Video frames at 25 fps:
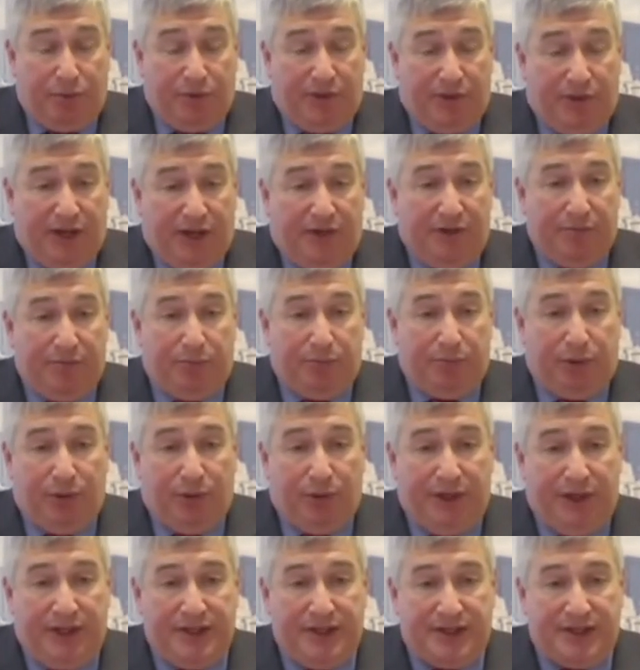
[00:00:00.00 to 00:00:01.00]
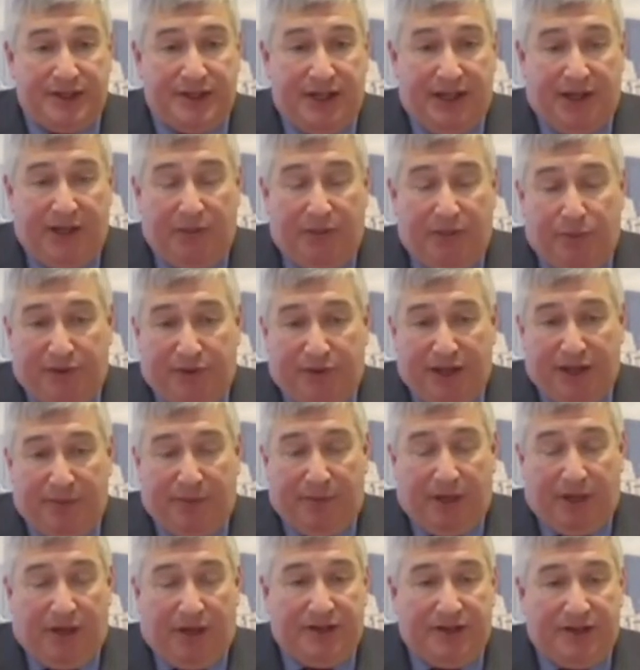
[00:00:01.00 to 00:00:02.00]
both with their employees, with
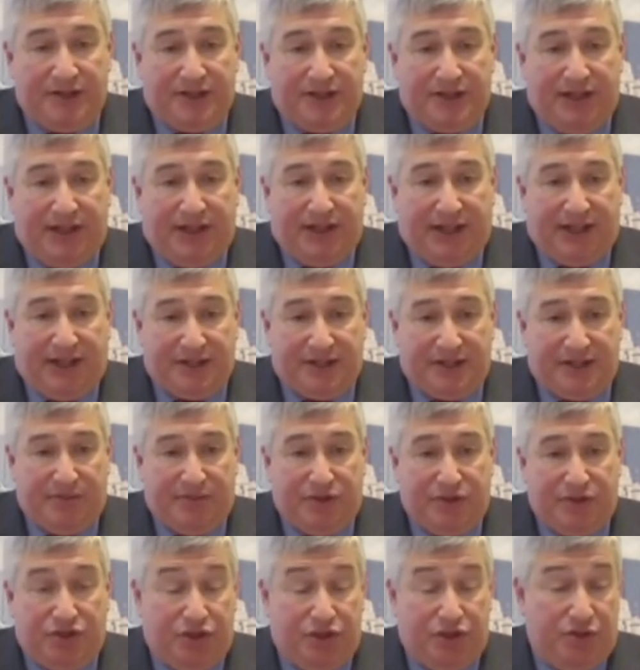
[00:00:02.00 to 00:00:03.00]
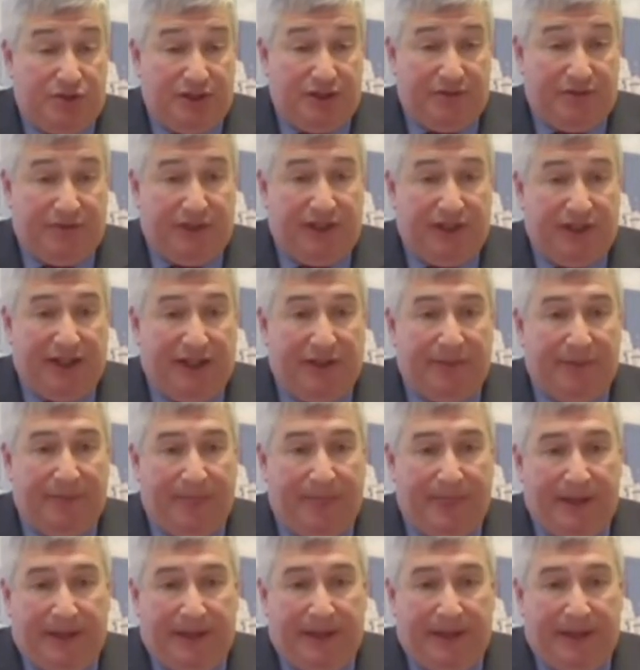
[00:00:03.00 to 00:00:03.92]
their partners and their customers using video.